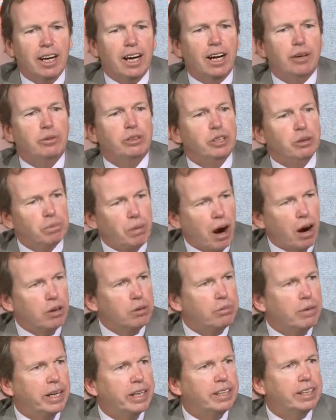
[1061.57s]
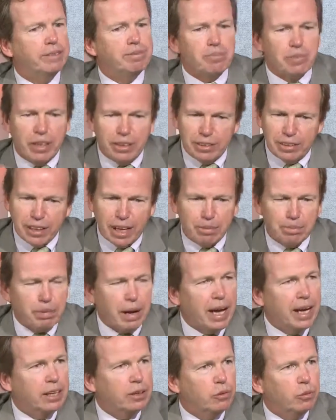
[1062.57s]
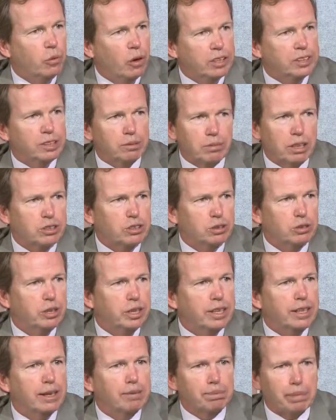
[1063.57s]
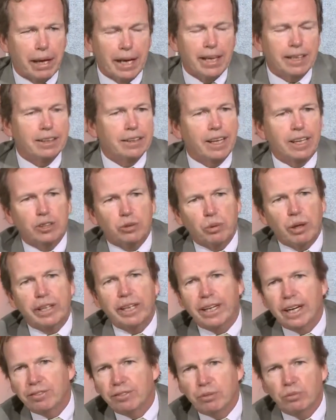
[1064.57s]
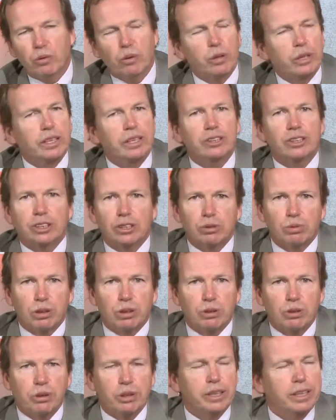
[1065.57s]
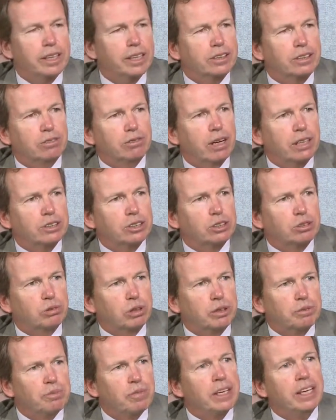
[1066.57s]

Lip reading: When you borrow money, that bank wants to make sure they get paid, and that's why they have the mortgages recorded at the registry.